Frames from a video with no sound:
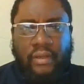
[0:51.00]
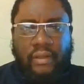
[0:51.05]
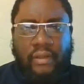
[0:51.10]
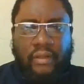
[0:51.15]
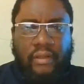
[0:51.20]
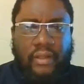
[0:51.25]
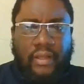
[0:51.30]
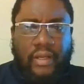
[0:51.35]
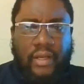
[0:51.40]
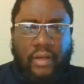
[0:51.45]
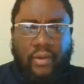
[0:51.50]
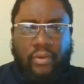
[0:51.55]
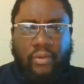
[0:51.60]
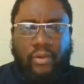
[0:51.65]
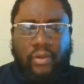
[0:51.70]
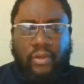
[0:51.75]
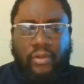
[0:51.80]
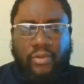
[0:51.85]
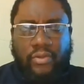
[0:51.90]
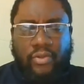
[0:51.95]
Then I will
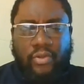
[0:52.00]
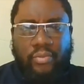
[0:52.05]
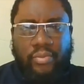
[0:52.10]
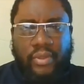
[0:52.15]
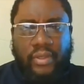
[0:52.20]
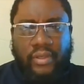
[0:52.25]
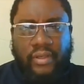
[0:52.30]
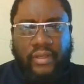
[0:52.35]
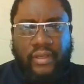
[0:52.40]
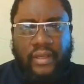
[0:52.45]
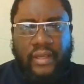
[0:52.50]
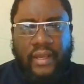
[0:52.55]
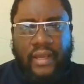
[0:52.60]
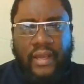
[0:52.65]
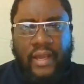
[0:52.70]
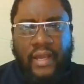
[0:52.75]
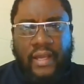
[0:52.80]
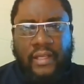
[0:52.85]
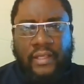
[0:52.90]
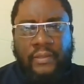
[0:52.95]
also be looking
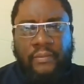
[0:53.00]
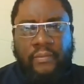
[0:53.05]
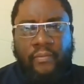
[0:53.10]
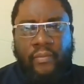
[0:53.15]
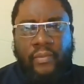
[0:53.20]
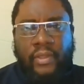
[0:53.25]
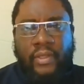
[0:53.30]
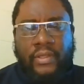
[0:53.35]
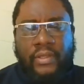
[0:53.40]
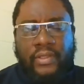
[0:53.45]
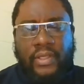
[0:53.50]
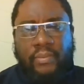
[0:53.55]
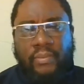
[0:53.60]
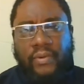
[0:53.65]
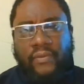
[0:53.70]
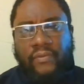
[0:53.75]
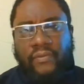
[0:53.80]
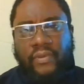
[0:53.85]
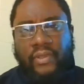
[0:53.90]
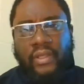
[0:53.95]
at some
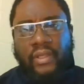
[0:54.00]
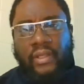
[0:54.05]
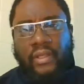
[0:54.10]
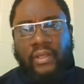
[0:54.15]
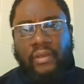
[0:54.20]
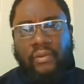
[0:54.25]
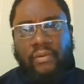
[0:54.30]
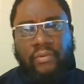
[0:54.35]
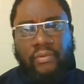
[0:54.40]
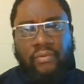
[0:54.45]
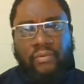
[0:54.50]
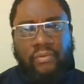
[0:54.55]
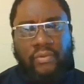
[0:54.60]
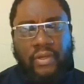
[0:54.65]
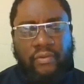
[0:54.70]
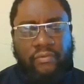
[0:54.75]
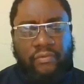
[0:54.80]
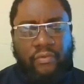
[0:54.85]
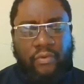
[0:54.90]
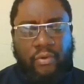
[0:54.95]
of the
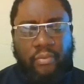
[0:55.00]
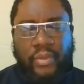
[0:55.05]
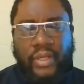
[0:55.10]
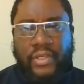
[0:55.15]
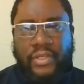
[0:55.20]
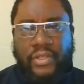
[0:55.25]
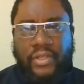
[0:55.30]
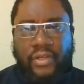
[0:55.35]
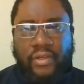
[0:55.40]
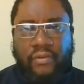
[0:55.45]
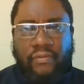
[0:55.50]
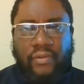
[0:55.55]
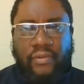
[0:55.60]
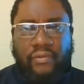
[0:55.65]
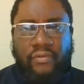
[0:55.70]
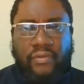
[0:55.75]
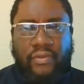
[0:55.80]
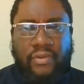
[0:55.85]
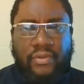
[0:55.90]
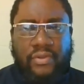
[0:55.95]
formation of the
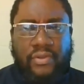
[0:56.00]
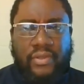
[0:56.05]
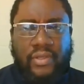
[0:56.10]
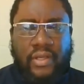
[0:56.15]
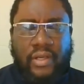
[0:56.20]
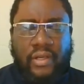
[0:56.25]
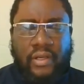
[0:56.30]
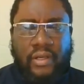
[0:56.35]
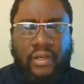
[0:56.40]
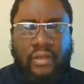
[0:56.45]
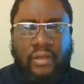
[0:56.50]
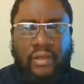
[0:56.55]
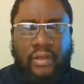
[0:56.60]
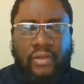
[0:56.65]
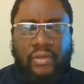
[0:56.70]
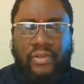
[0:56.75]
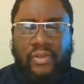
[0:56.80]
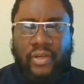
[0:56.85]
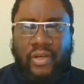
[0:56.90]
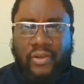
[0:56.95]
views
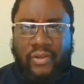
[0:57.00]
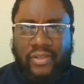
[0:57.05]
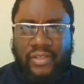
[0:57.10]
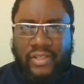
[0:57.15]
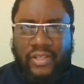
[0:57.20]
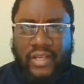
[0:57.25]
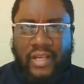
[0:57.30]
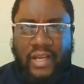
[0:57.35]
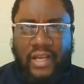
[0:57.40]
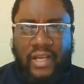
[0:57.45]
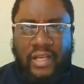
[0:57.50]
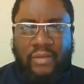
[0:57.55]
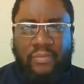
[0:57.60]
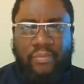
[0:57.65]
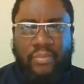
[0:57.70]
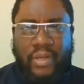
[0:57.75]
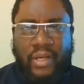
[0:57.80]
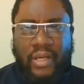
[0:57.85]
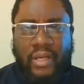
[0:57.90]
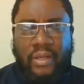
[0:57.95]
on jihad
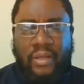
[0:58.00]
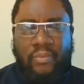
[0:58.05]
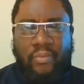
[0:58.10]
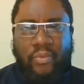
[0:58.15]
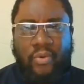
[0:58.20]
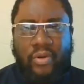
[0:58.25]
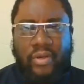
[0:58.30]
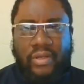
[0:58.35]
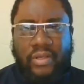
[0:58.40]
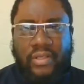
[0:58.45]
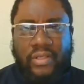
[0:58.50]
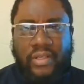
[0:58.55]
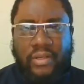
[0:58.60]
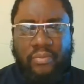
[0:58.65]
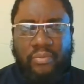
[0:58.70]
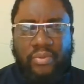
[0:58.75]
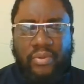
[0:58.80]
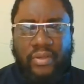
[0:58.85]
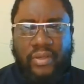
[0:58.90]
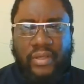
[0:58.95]
by more
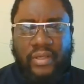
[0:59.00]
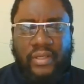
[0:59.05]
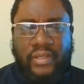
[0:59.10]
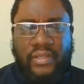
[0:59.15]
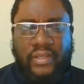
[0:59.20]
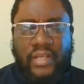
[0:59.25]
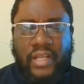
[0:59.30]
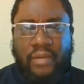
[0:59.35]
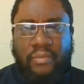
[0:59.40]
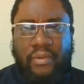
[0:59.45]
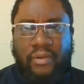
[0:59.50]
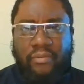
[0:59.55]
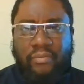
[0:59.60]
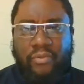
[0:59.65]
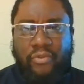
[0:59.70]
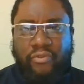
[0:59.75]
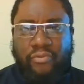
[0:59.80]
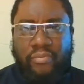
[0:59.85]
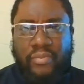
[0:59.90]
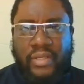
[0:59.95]
contemporary Islamic
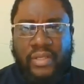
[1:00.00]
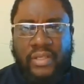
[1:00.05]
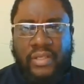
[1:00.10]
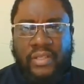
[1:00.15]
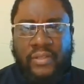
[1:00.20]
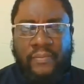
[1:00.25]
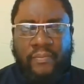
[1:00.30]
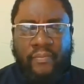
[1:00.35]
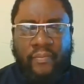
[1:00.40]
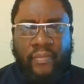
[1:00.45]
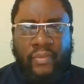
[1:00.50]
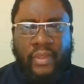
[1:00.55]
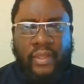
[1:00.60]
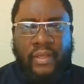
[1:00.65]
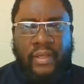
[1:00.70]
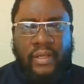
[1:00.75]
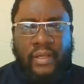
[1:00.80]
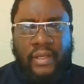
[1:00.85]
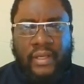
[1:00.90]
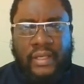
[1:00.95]
movements
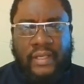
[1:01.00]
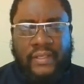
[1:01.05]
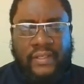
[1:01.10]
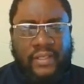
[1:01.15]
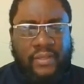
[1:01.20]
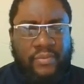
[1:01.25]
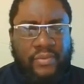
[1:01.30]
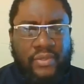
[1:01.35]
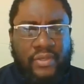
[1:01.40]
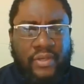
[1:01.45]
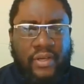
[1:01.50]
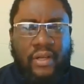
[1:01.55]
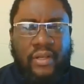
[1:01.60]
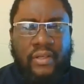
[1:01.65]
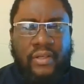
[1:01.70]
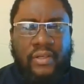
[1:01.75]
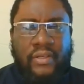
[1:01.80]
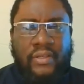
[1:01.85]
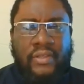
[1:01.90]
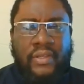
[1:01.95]
and some
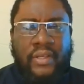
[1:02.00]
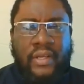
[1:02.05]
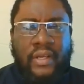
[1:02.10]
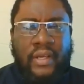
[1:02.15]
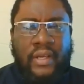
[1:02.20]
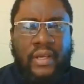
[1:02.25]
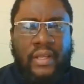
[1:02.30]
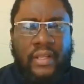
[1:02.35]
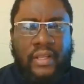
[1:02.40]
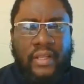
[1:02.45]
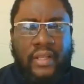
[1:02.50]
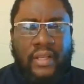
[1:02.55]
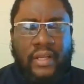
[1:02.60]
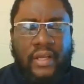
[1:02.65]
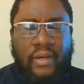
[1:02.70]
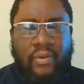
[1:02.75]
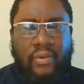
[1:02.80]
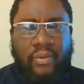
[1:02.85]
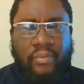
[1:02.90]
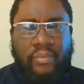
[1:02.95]
scholars. And then
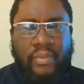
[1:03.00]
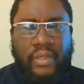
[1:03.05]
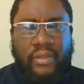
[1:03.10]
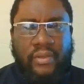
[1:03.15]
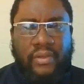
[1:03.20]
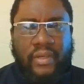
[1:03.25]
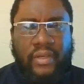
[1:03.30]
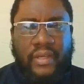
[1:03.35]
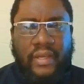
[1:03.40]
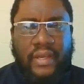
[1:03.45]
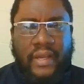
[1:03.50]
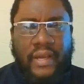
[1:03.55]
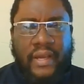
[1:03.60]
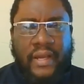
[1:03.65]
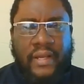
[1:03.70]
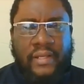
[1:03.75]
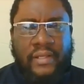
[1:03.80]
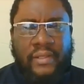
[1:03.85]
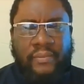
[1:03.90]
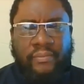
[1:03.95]
I will be looking at